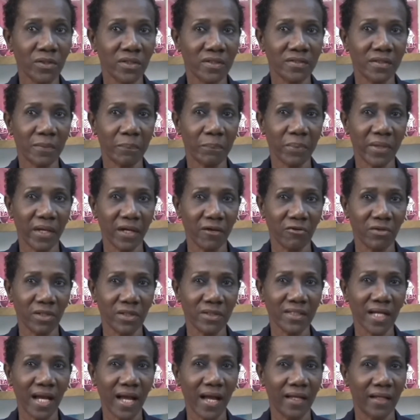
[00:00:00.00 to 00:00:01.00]
does a
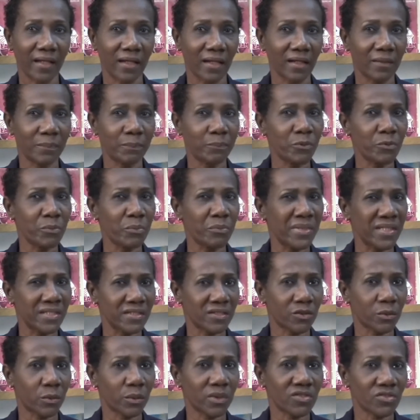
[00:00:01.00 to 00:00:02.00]
parent handle a
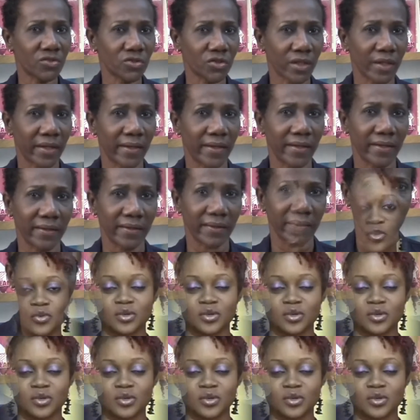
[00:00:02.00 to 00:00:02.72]
promiscuous child?